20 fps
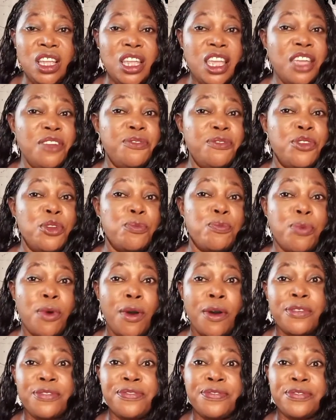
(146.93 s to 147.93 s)
if you
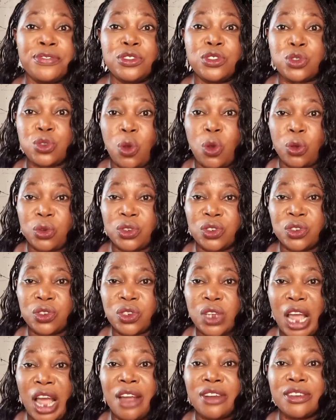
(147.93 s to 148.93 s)
pour salt
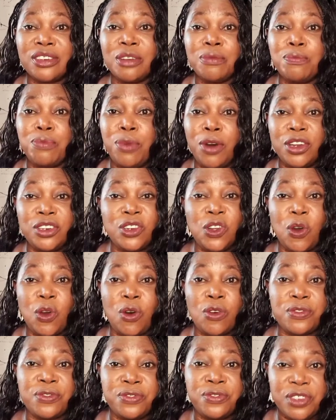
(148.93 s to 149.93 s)
at the body
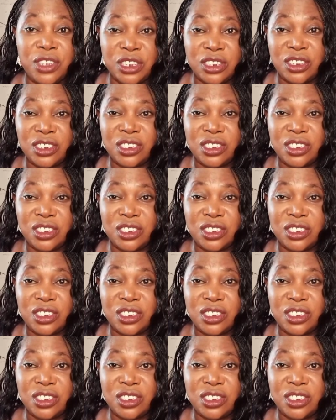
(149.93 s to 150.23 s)
of fish,